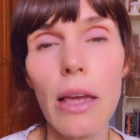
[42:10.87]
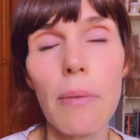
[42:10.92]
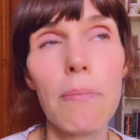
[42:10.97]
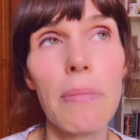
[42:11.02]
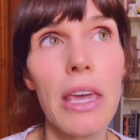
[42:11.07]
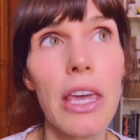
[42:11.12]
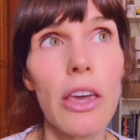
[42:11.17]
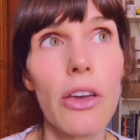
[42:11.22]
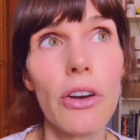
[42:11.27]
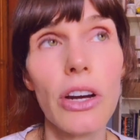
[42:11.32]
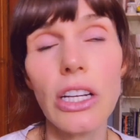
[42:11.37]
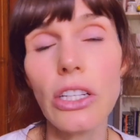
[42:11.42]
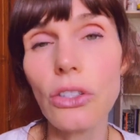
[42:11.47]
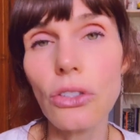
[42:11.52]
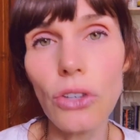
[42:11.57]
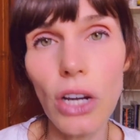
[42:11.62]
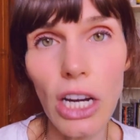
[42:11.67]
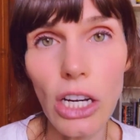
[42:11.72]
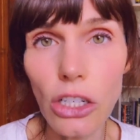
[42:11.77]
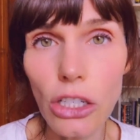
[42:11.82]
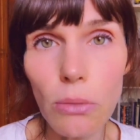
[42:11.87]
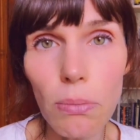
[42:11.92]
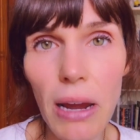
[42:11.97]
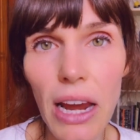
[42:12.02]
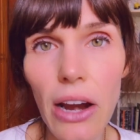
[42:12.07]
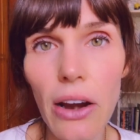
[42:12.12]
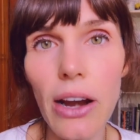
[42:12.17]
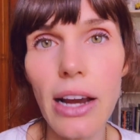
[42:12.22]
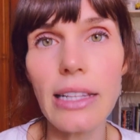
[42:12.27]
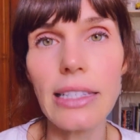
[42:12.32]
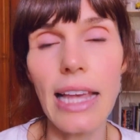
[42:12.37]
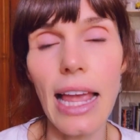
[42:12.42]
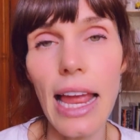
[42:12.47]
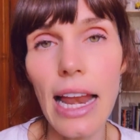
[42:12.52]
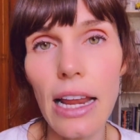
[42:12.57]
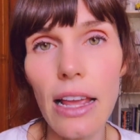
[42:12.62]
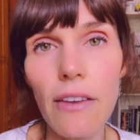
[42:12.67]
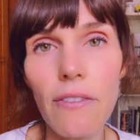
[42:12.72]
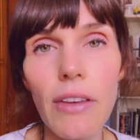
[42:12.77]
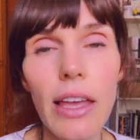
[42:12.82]
it can be your estranged parents,
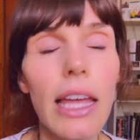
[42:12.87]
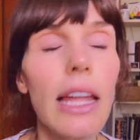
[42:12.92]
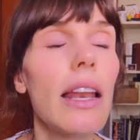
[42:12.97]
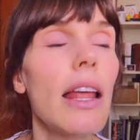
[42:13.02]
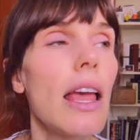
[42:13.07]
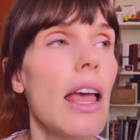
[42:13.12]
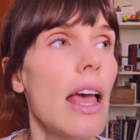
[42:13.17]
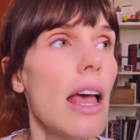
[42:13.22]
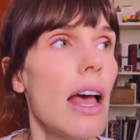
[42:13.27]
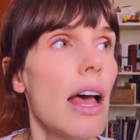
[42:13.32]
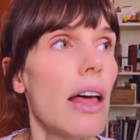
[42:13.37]
any of it,